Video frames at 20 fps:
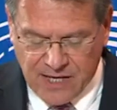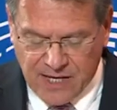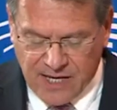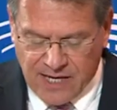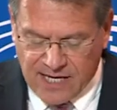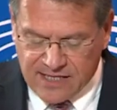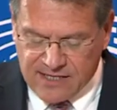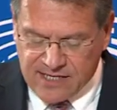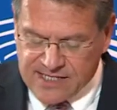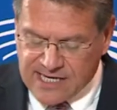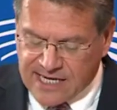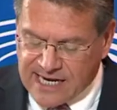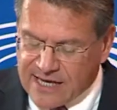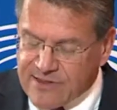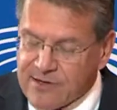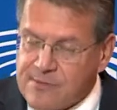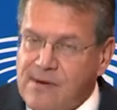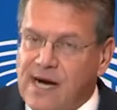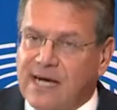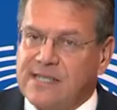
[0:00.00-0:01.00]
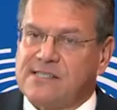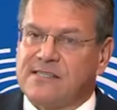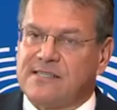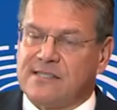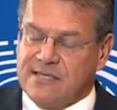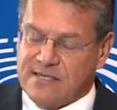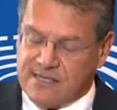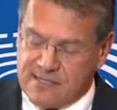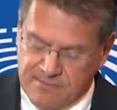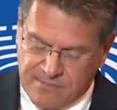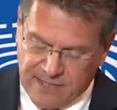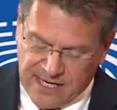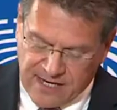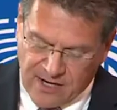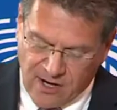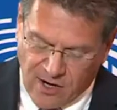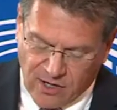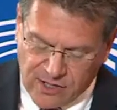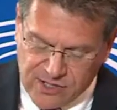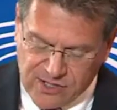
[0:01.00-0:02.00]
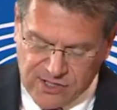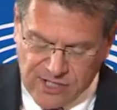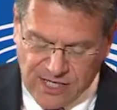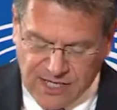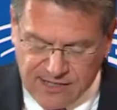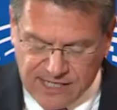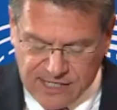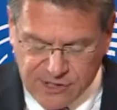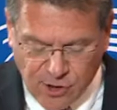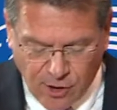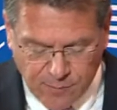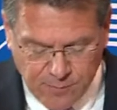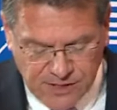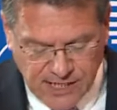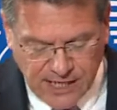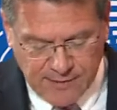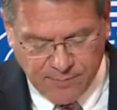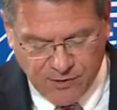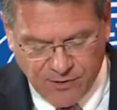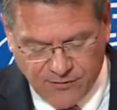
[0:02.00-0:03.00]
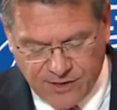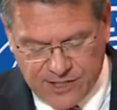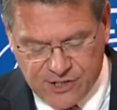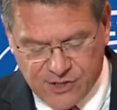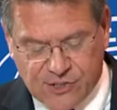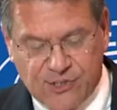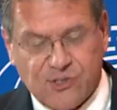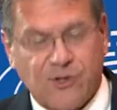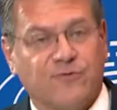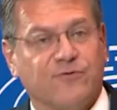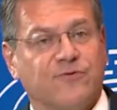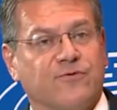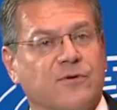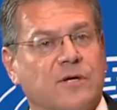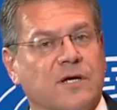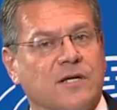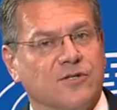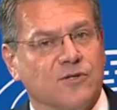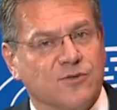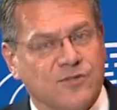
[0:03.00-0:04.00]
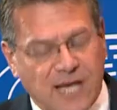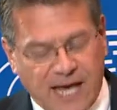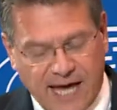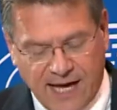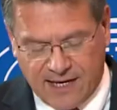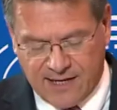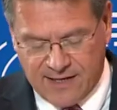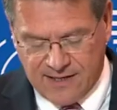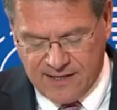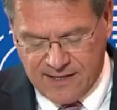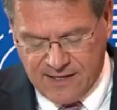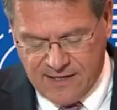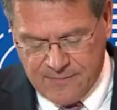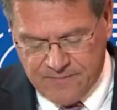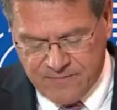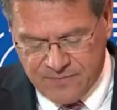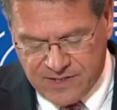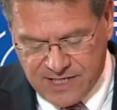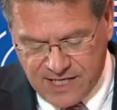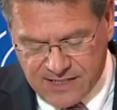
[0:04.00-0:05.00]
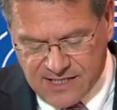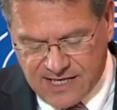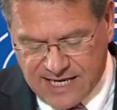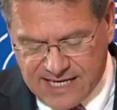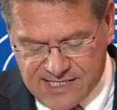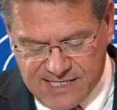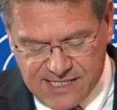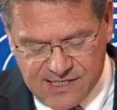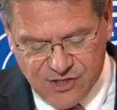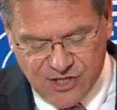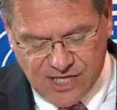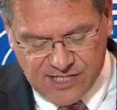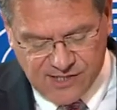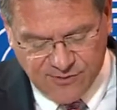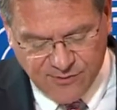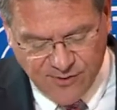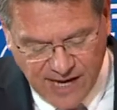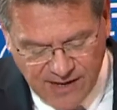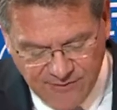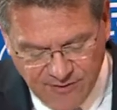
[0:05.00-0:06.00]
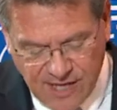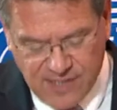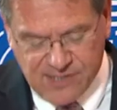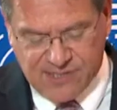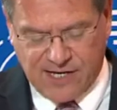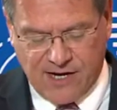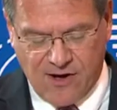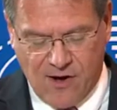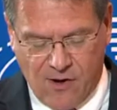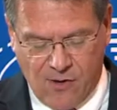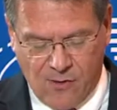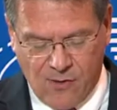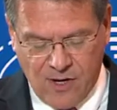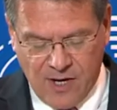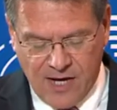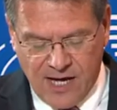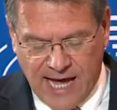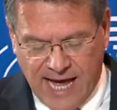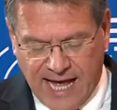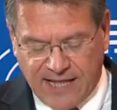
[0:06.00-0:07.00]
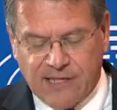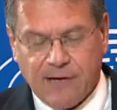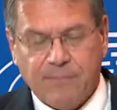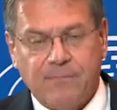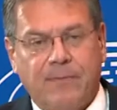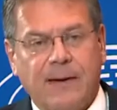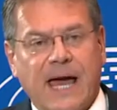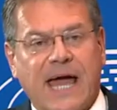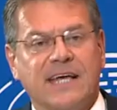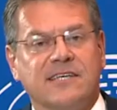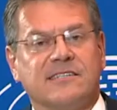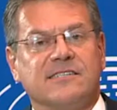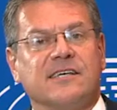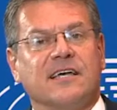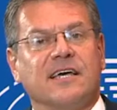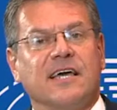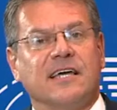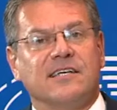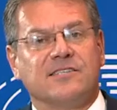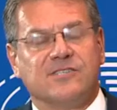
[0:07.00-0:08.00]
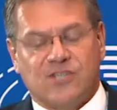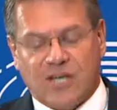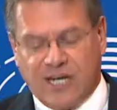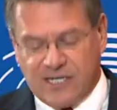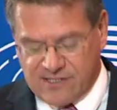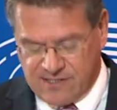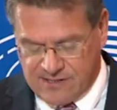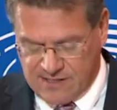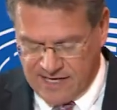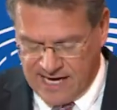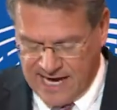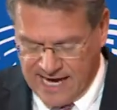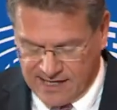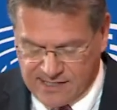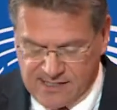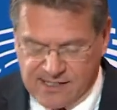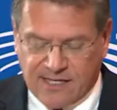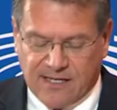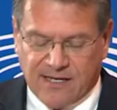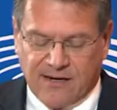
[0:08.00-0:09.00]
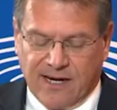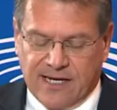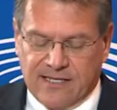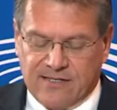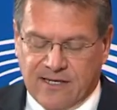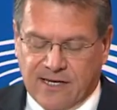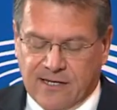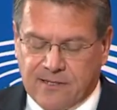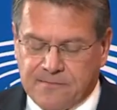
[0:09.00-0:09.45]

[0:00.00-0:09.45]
It is another must because the top 10 professions of today didn't exist just 5 years ago, and the pace is just accelerating.